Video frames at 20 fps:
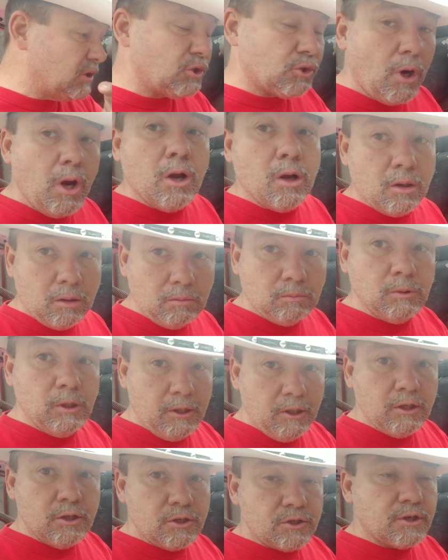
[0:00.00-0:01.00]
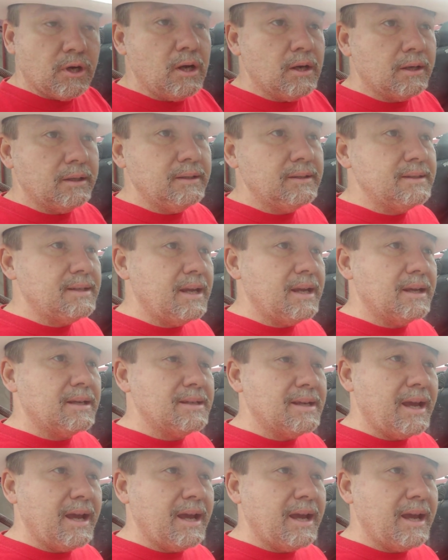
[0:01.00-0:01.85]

strong, strong in the tanks.